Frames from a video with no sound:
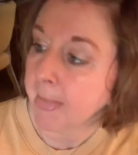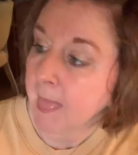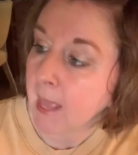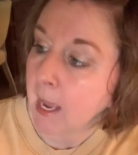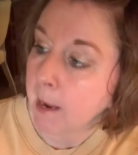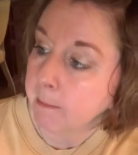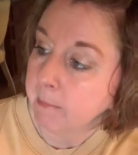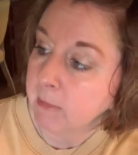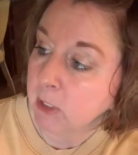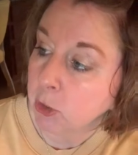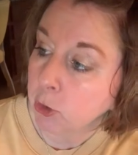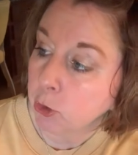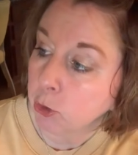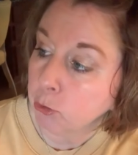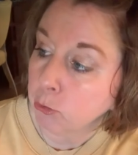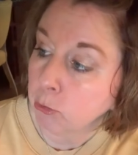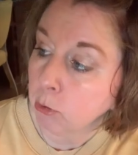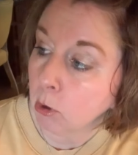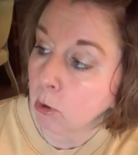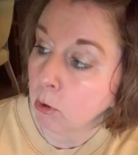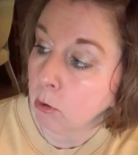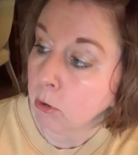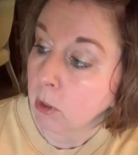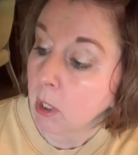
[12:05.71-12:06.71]
Mr.
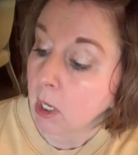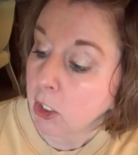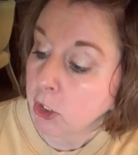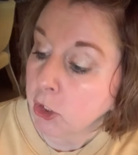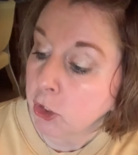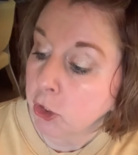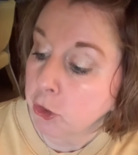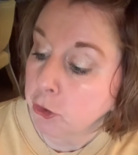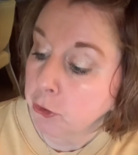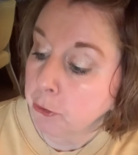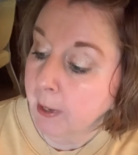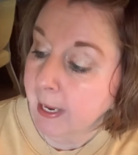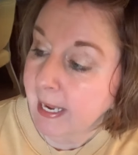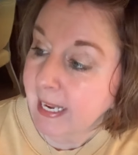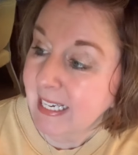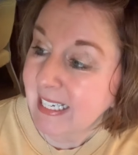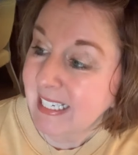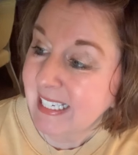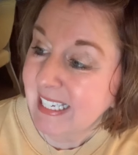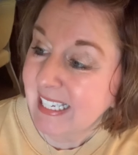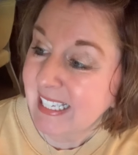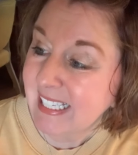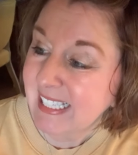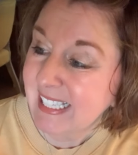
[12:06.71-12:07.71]
Troll
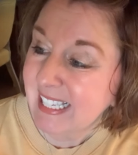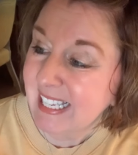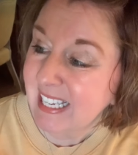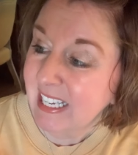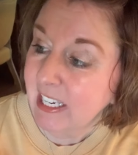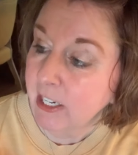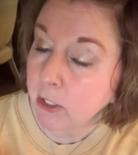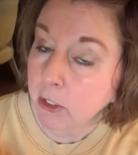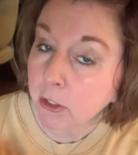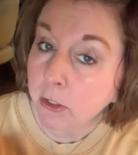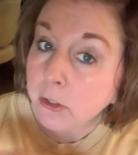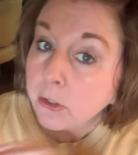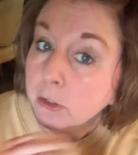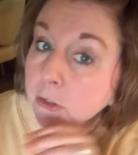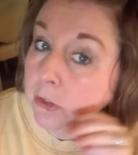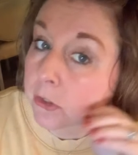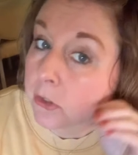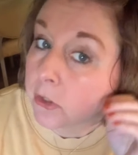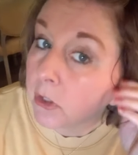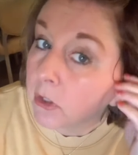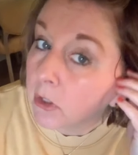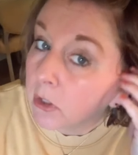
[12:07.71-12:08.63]
strained his ears.